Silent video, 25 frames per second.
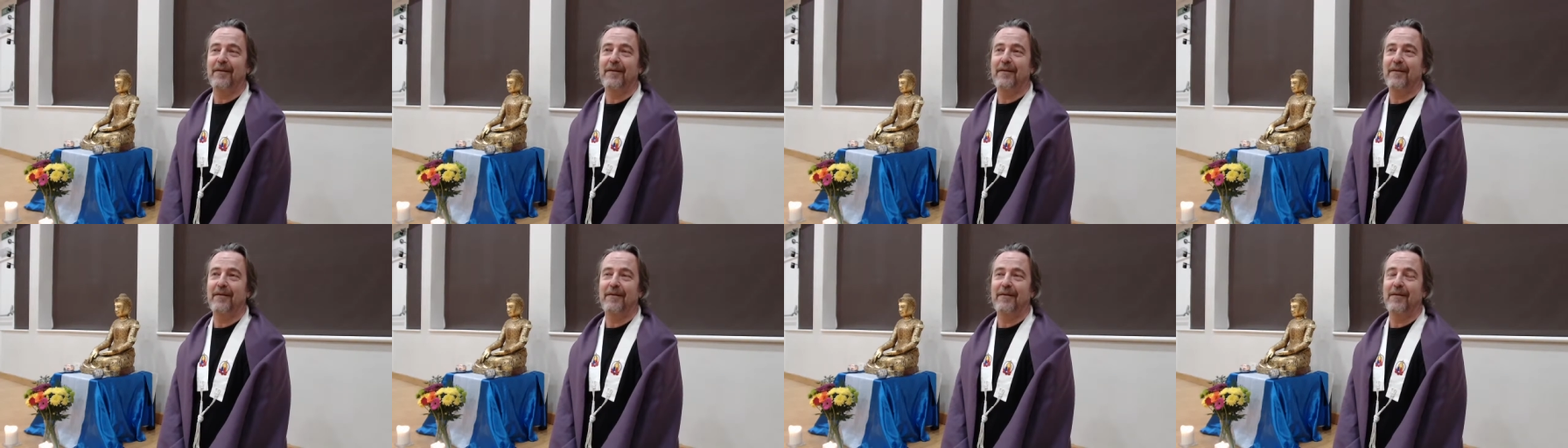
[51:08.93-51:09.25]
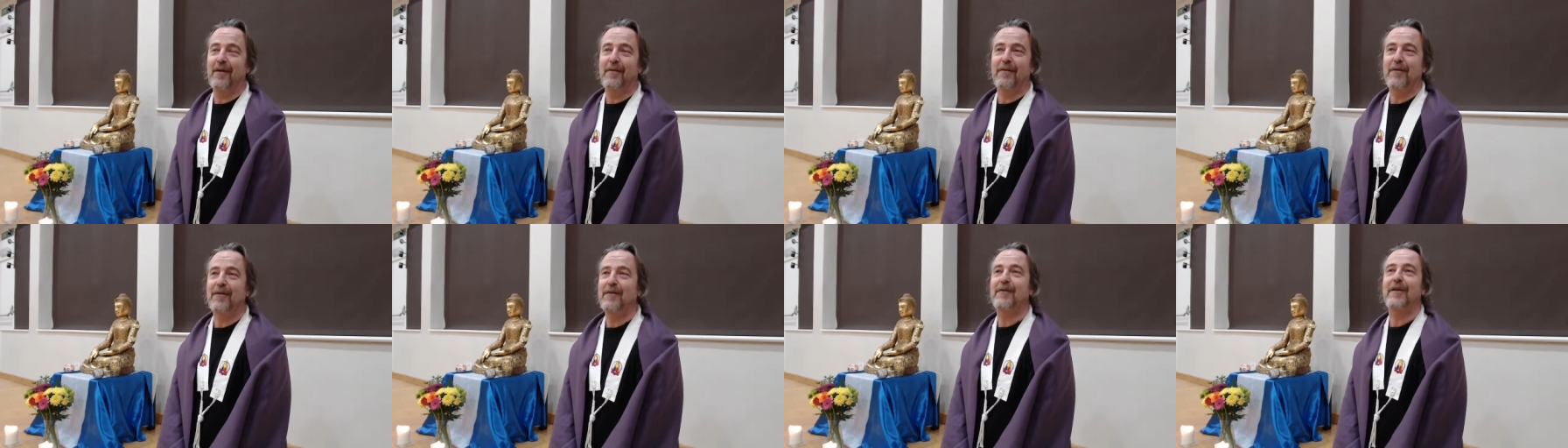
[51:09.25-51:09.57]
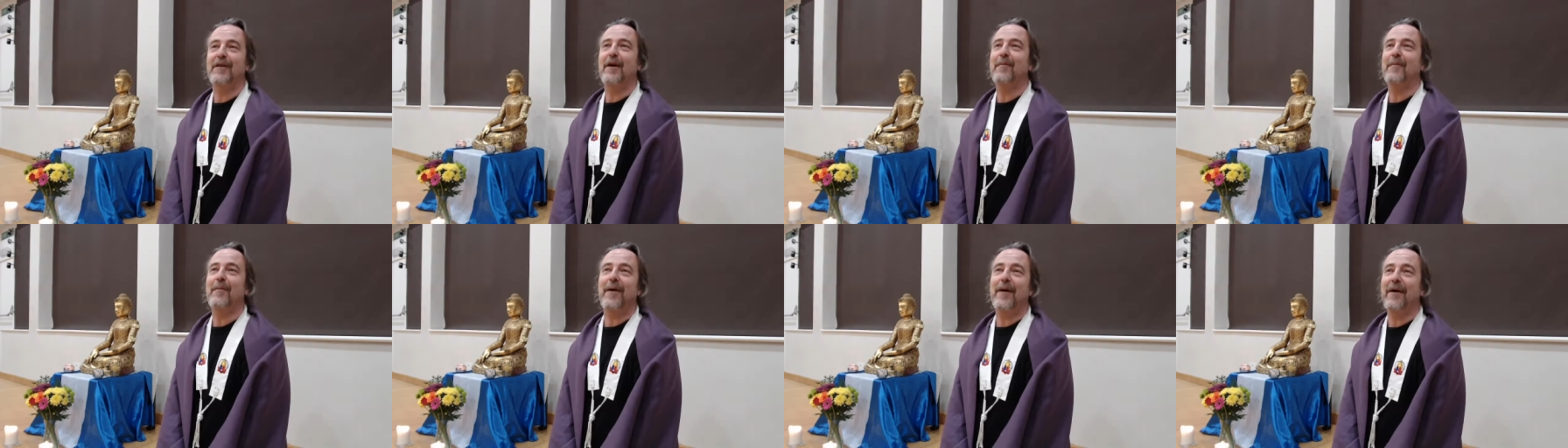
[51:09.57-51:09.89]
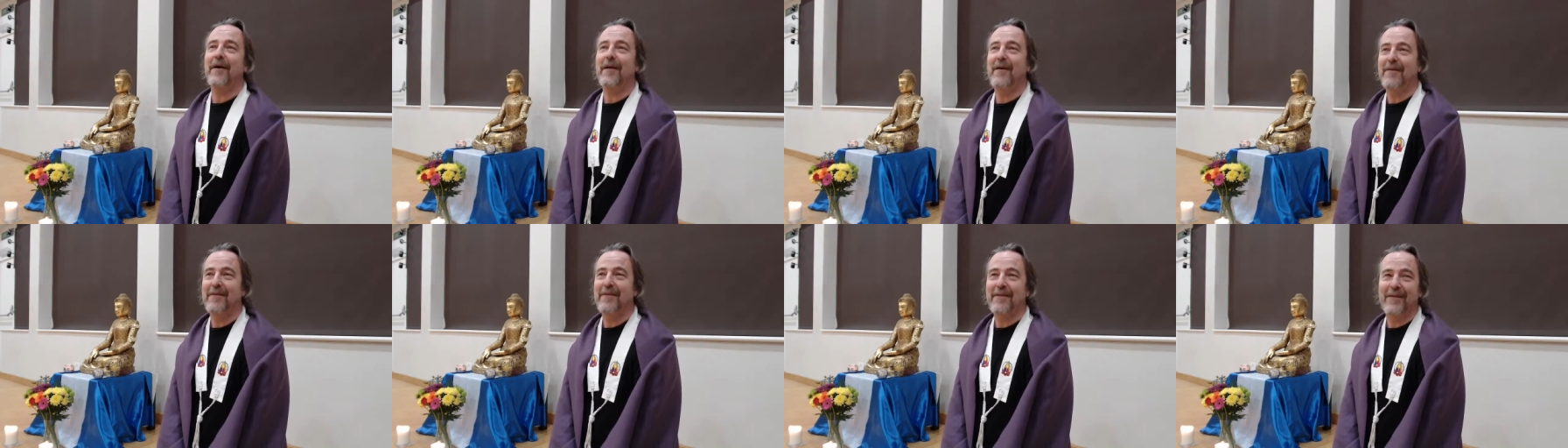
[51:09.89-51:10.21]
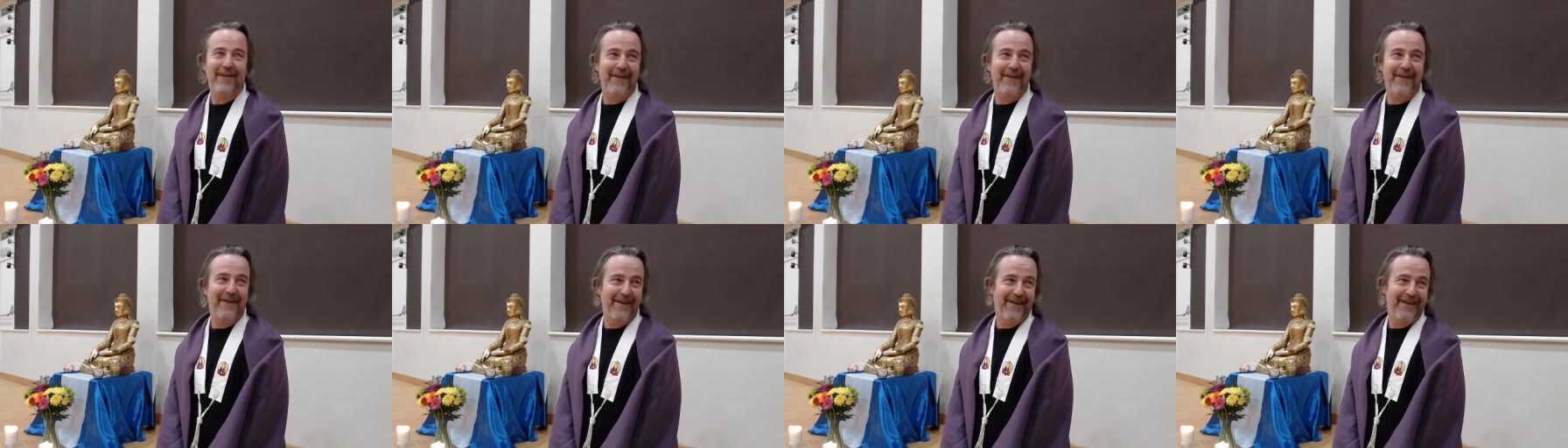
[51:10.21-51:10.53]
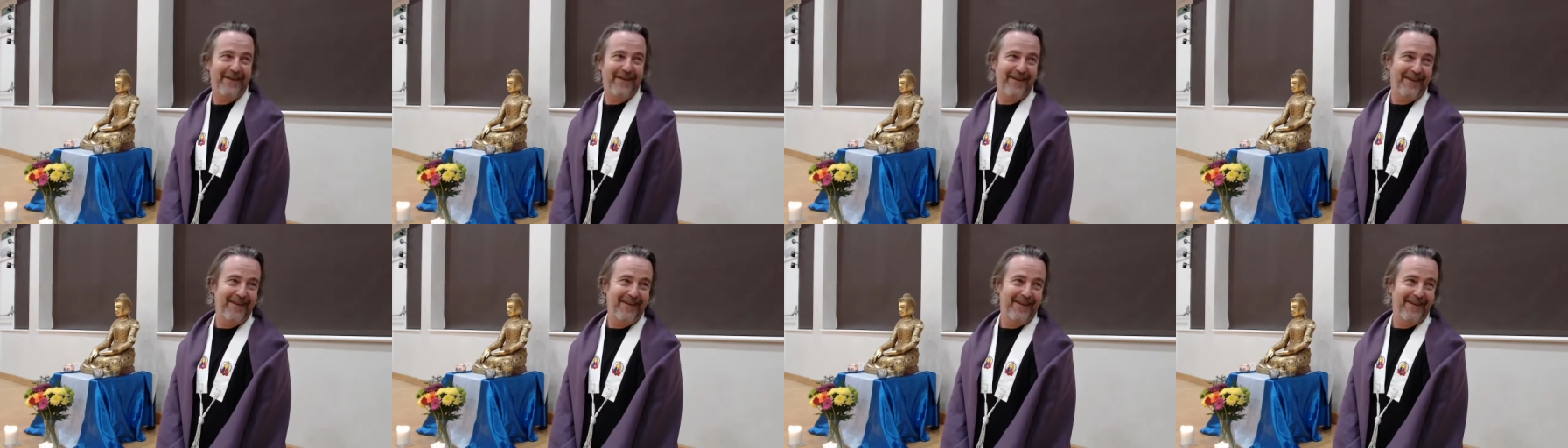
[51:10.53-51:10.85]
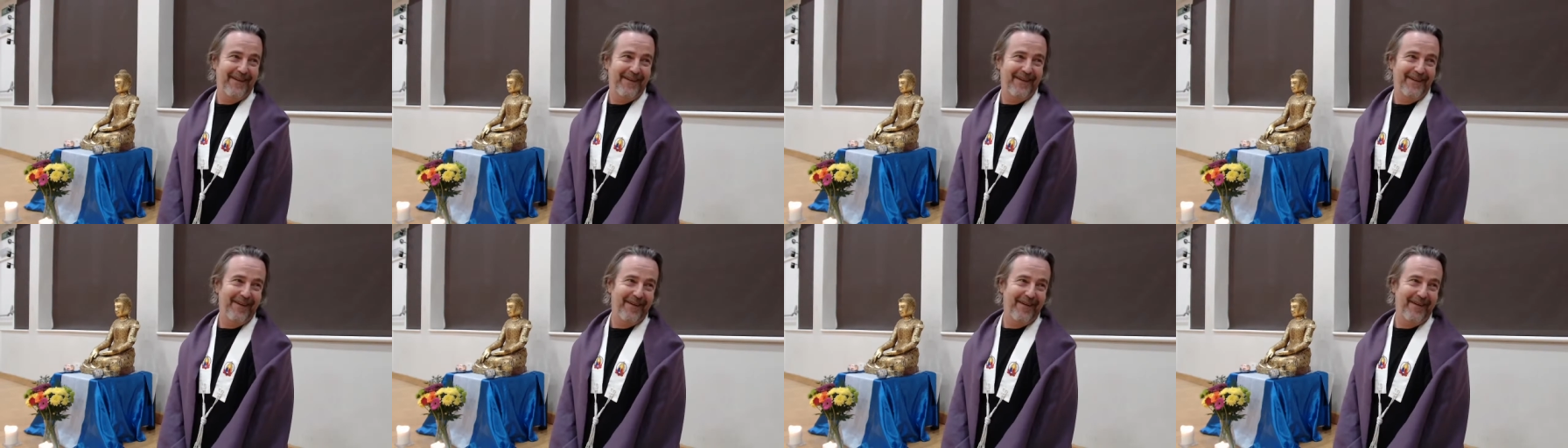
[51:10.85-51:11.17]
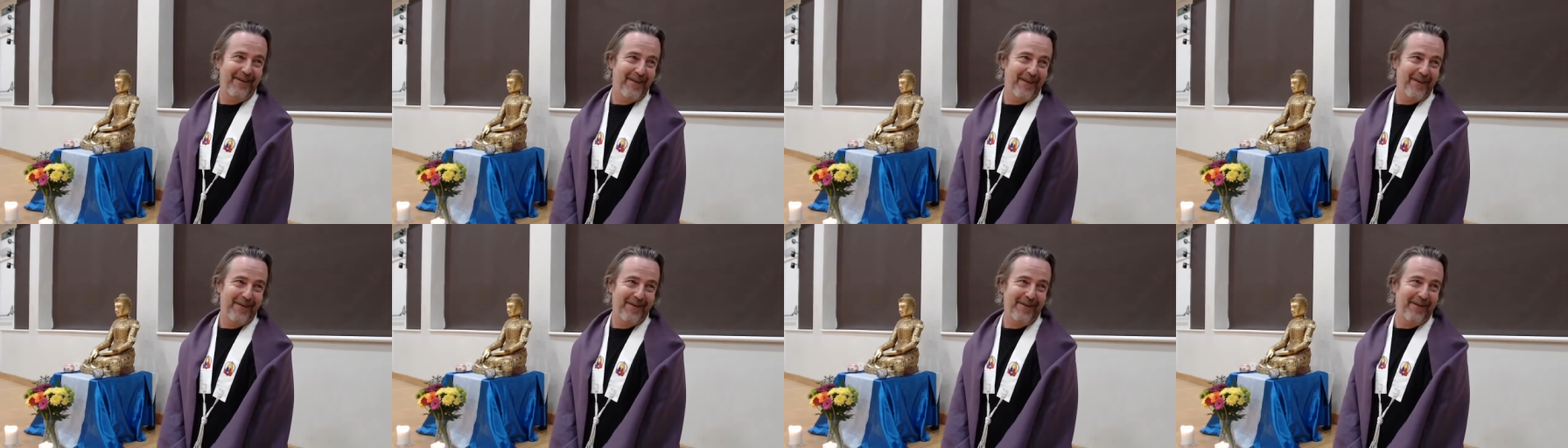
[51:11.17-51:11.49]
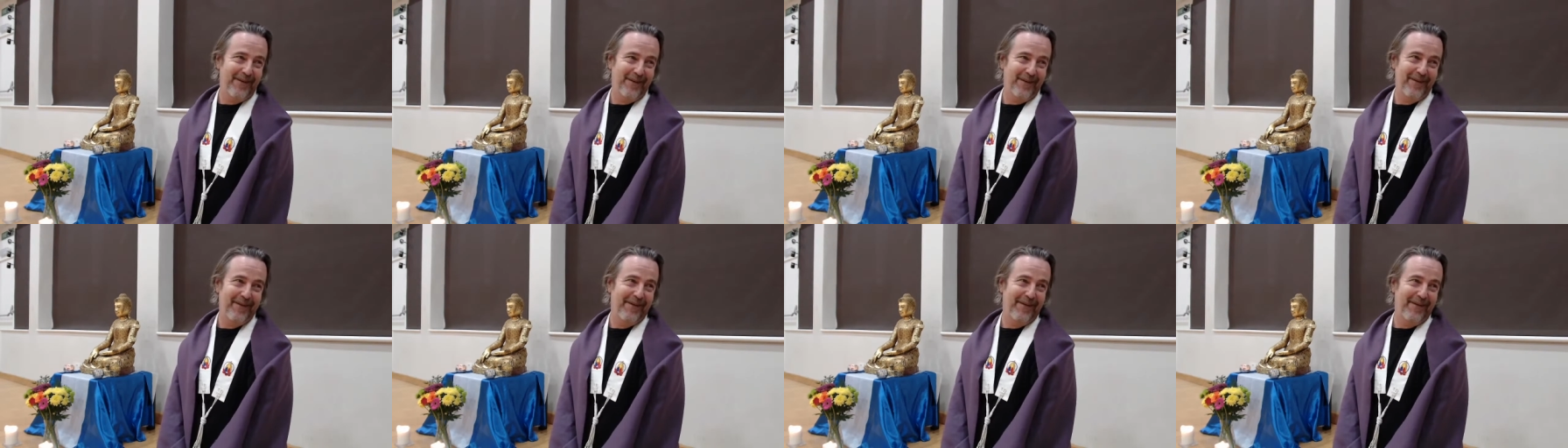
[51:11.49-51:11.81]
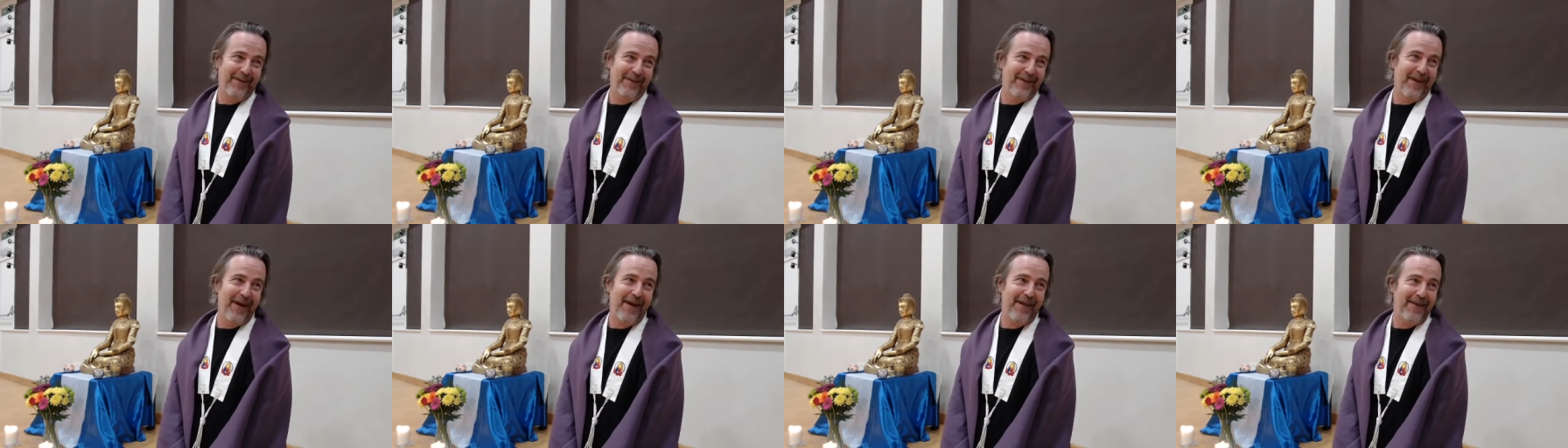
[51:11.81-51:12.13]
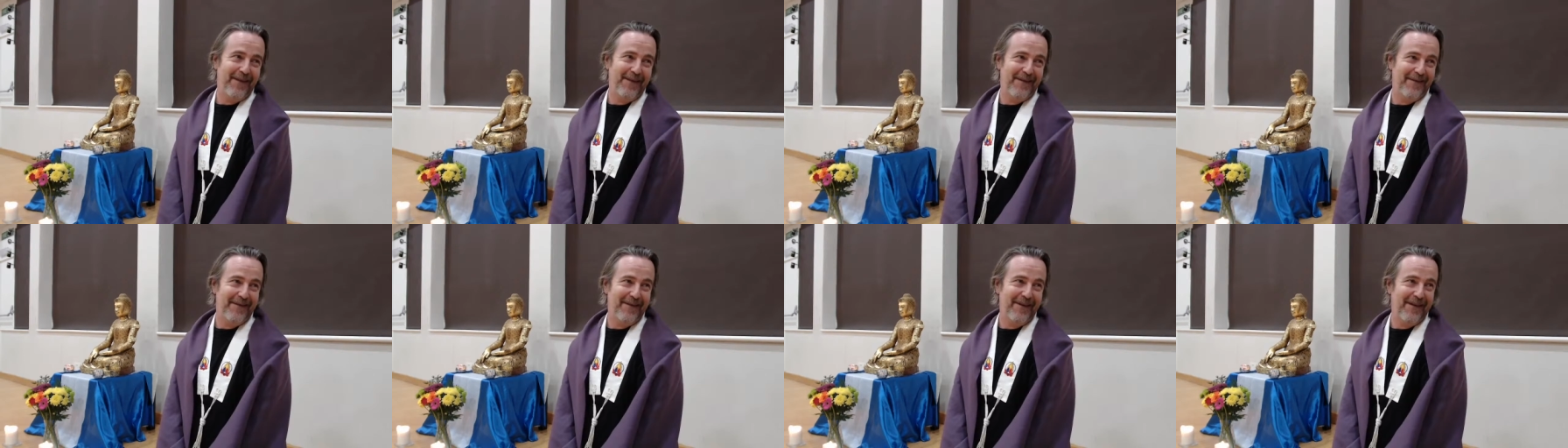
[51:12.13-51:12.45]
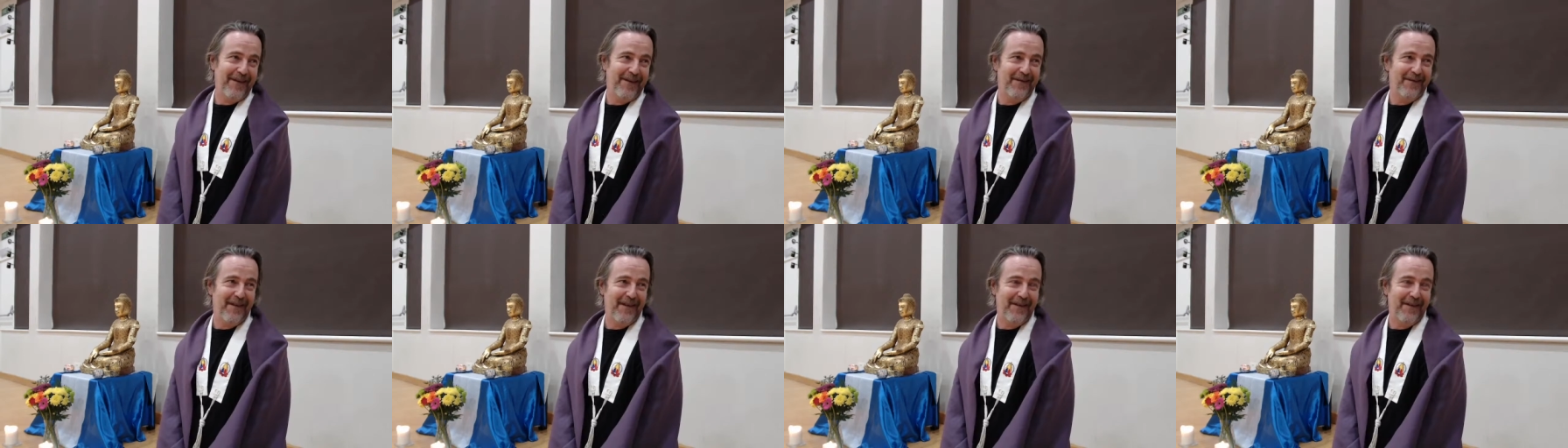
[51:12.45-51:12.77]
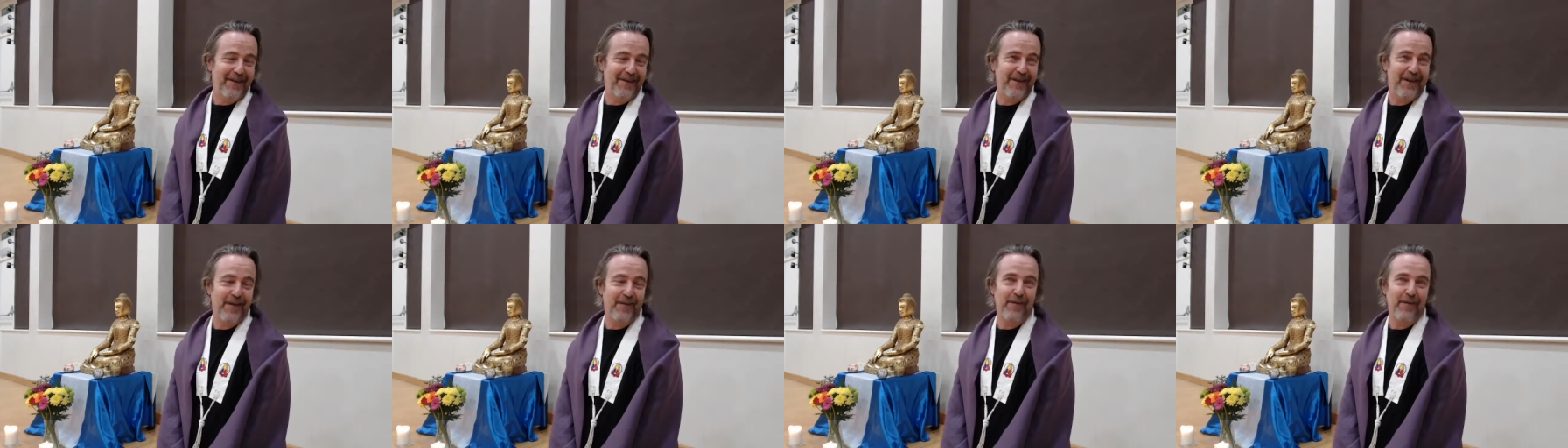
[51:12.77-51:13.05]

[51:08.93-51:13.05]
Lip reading: there is no path. You get these teachings,